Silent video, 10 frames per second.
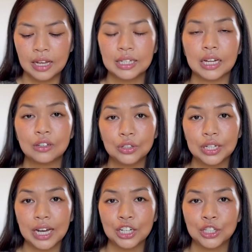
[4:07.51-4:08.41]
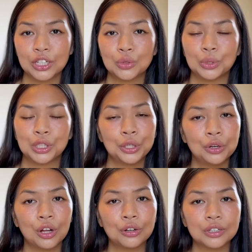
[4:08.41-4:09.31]
Dental deductions was
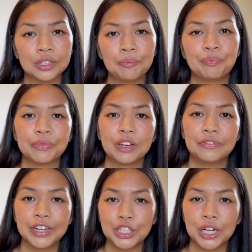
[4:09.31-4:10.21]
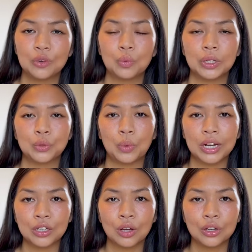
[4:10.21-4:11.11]
$2. Vision was
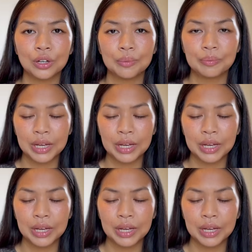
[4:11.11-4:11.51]
$1.